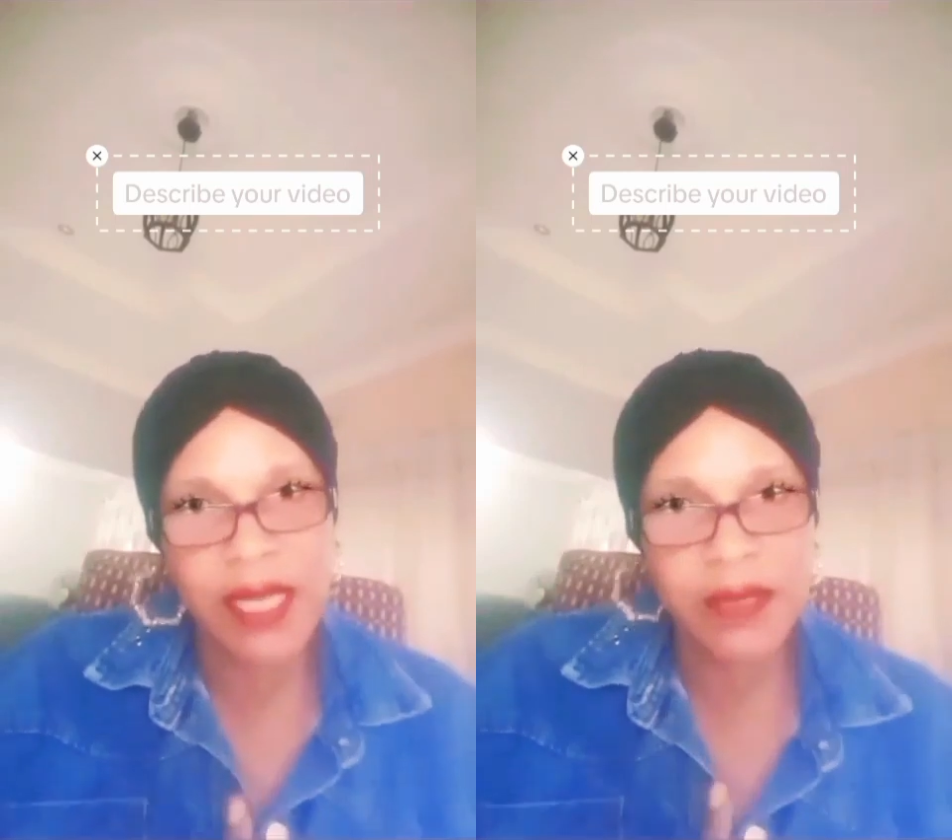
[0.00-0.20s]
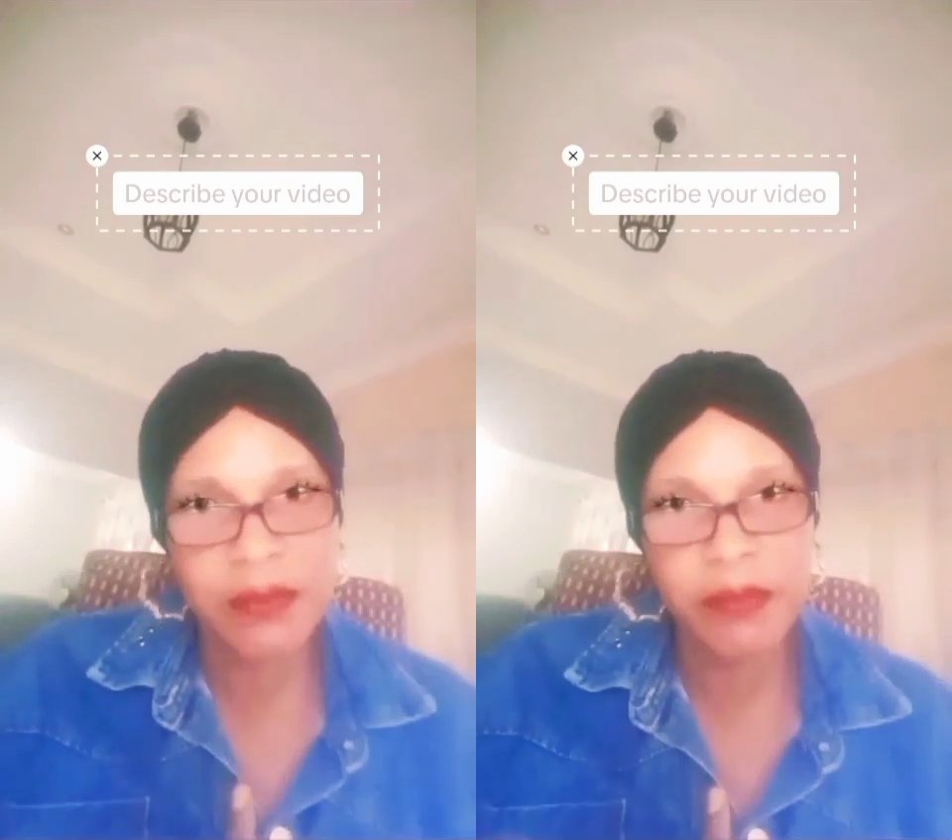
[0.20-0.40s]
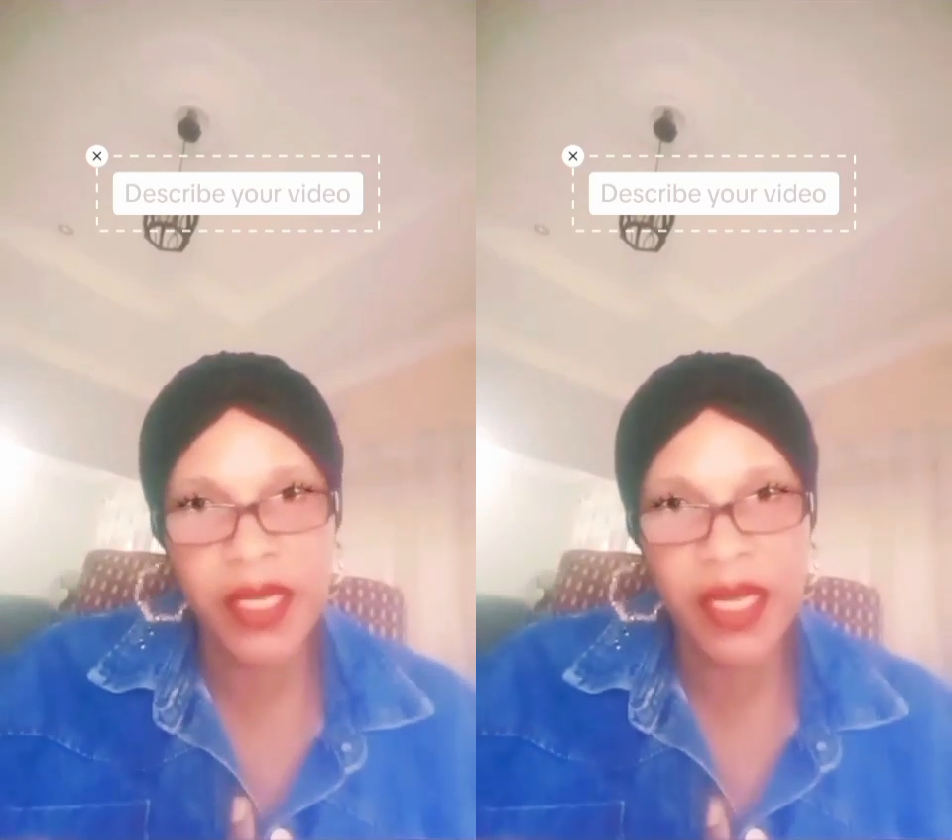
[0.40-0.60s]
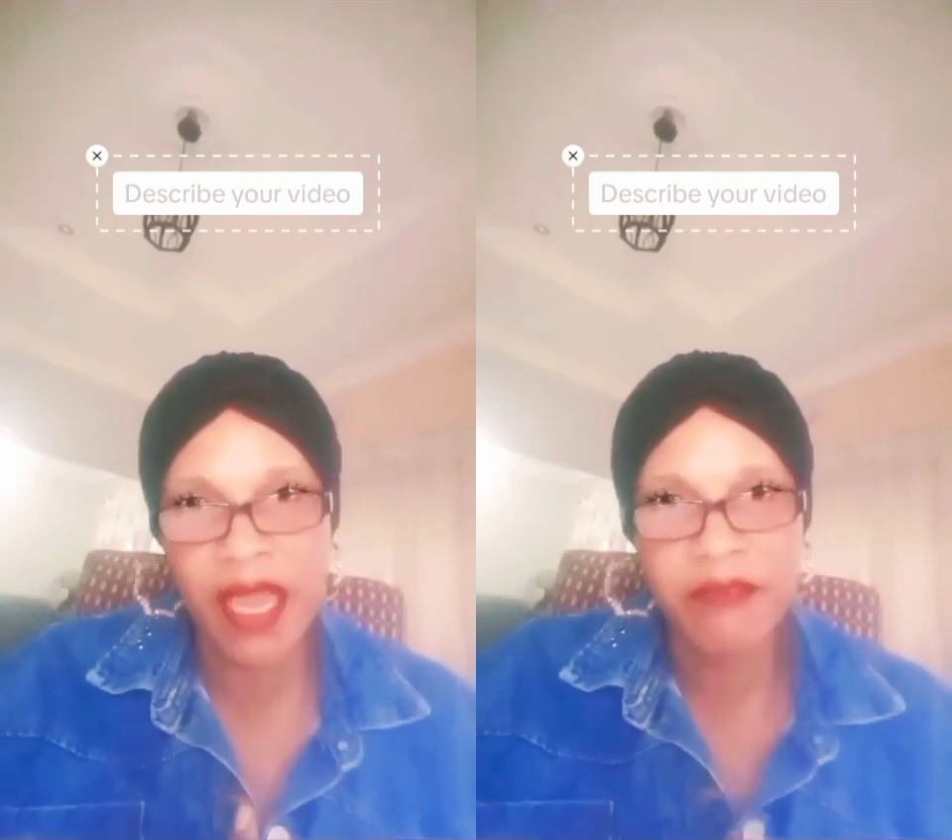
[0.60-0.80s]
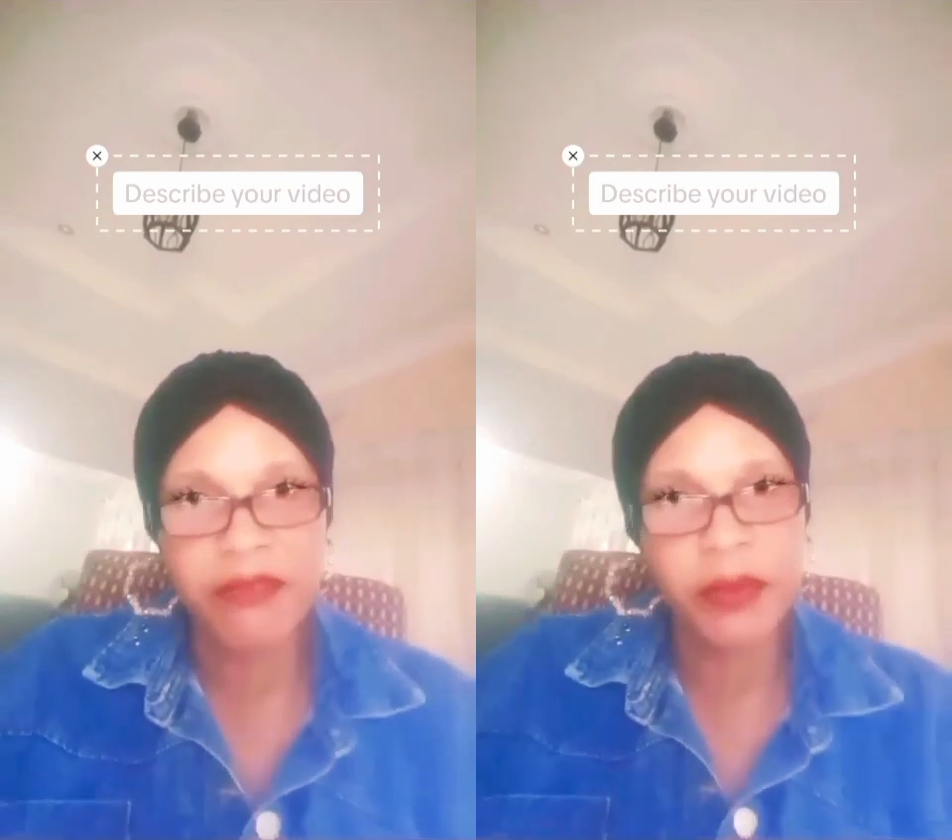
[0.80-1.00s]
telling me
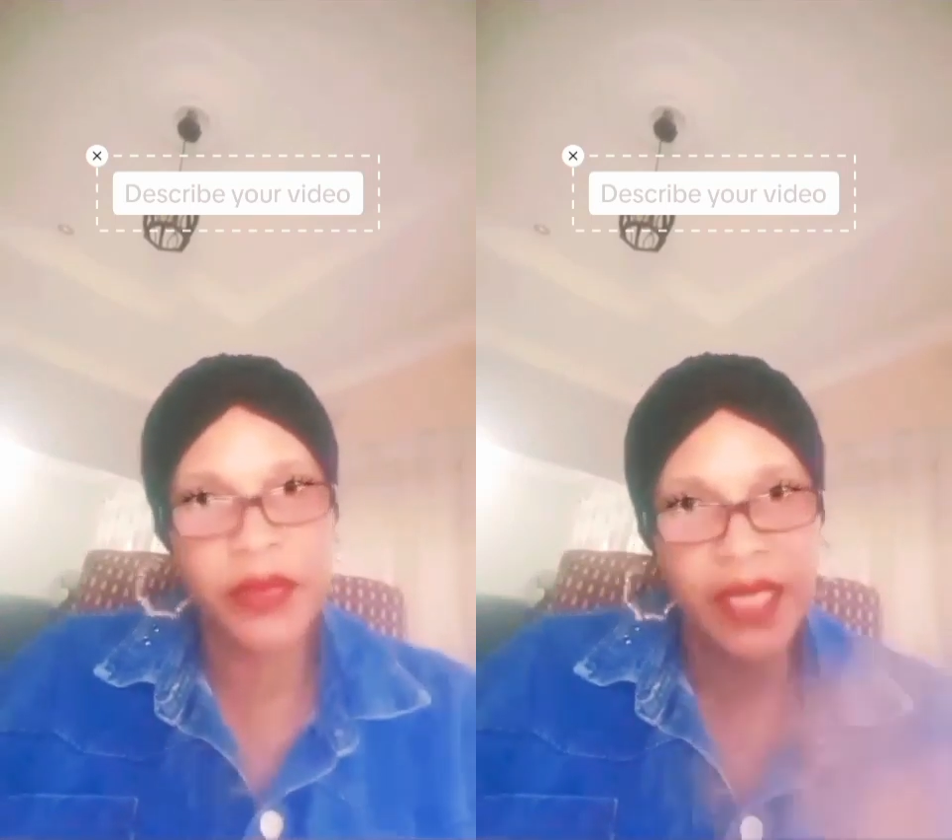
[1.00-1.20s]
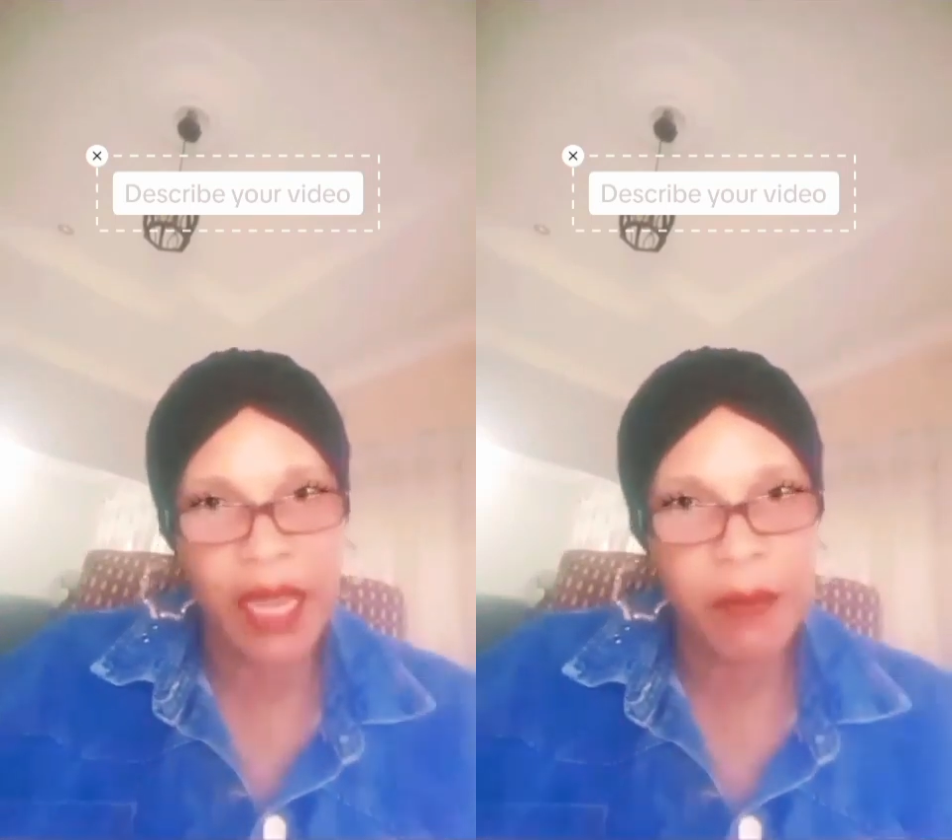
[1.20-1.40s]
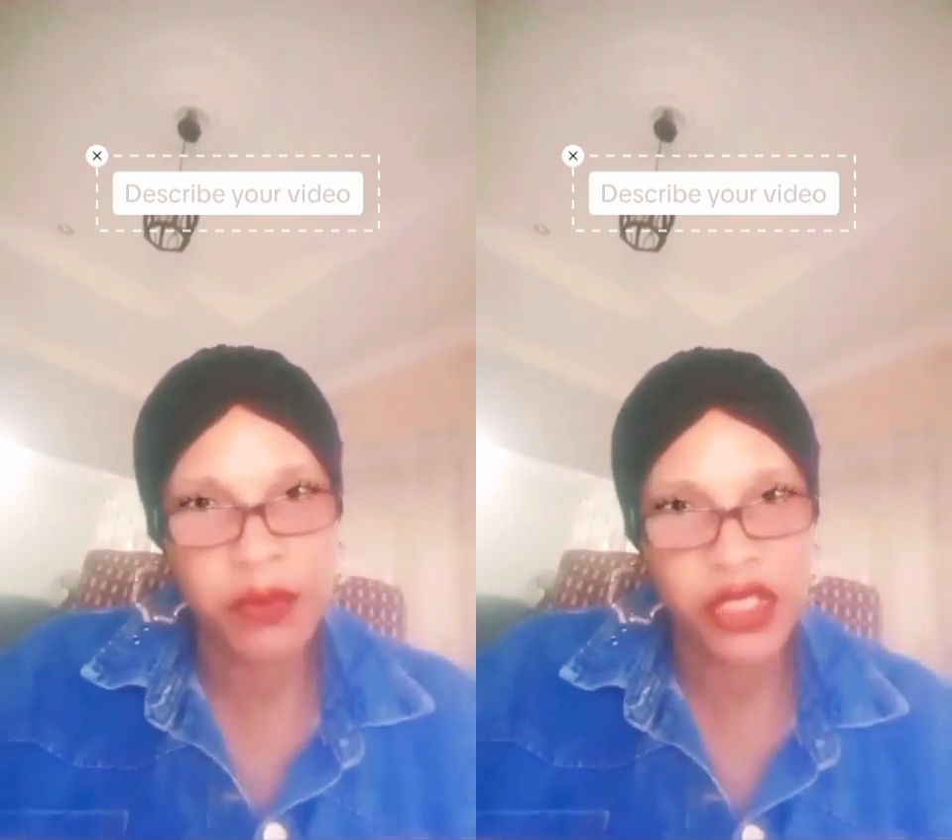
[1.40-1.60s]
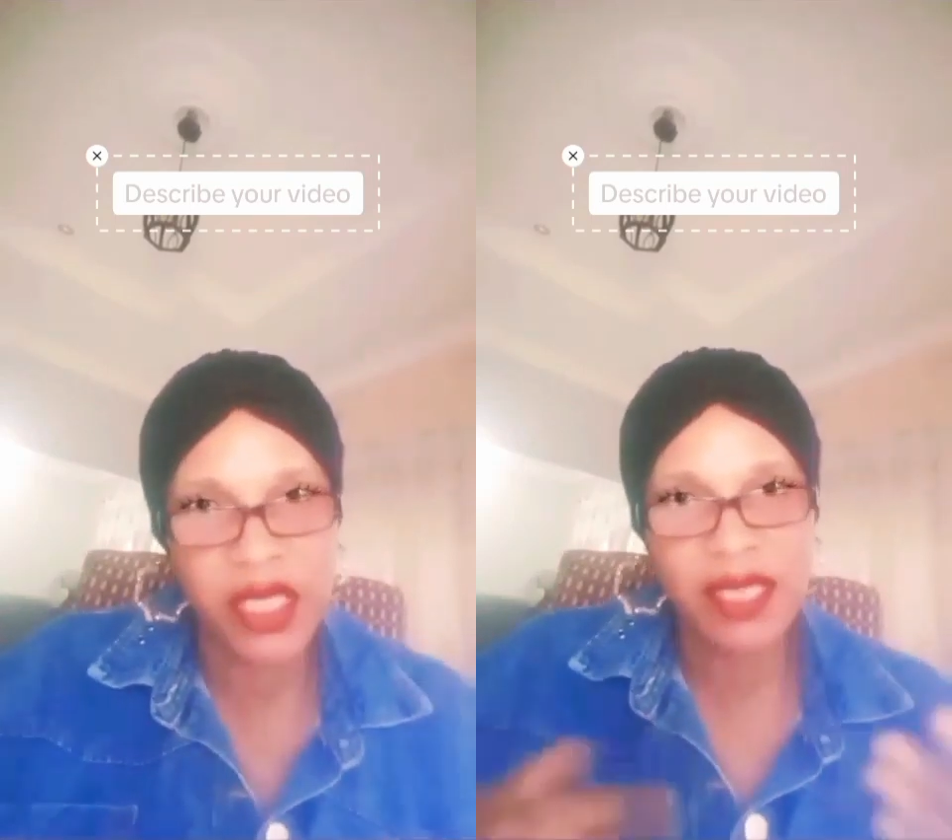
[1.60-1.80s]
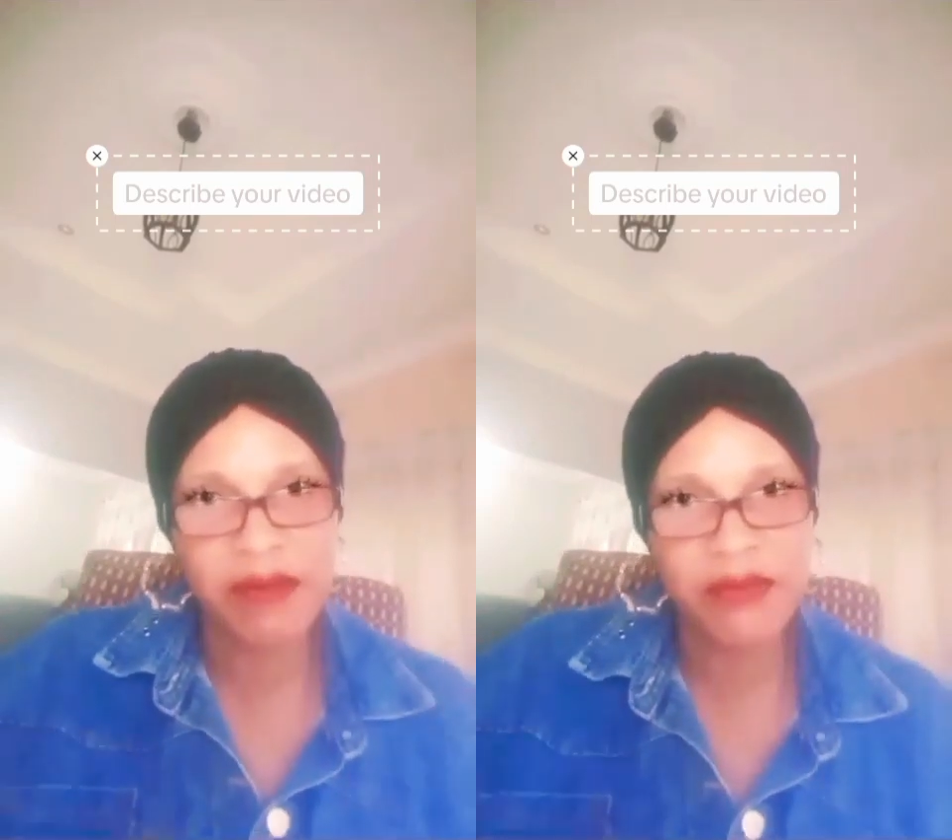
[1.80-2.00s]
everybody
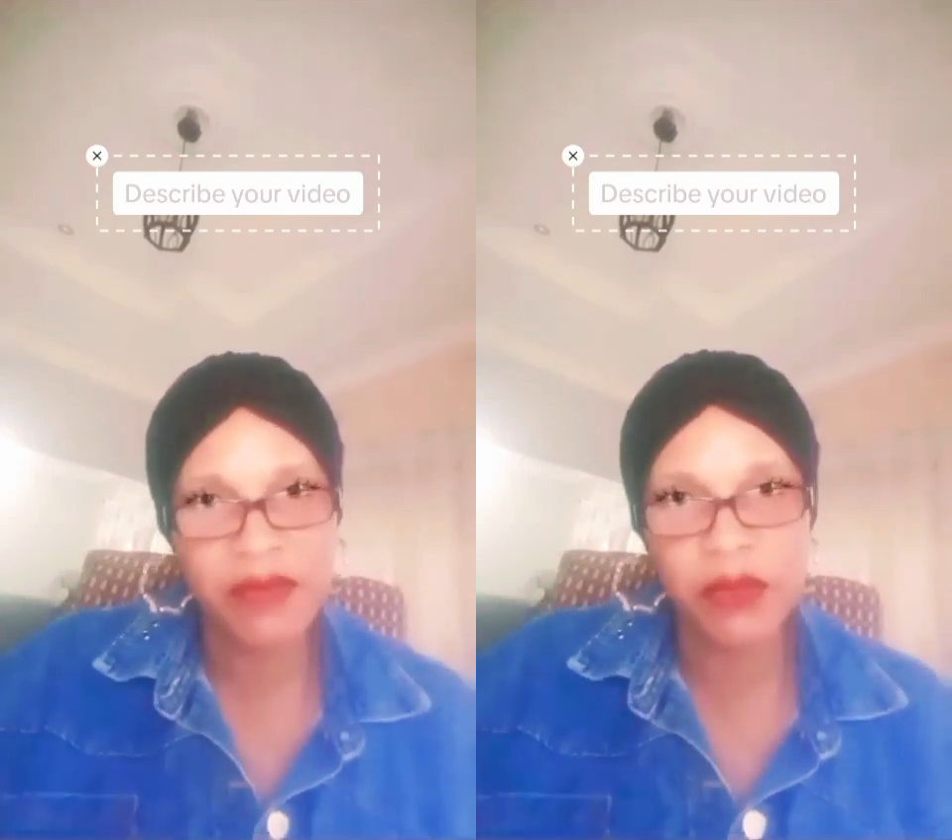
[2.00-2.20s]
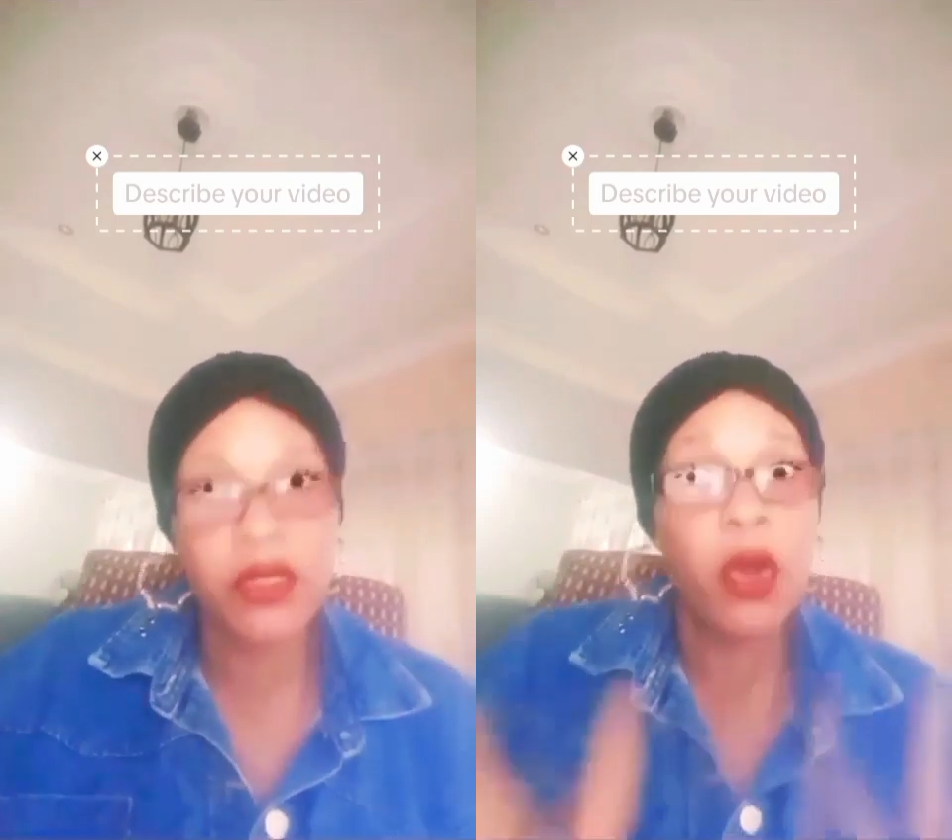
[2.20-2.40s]
appreciate everything,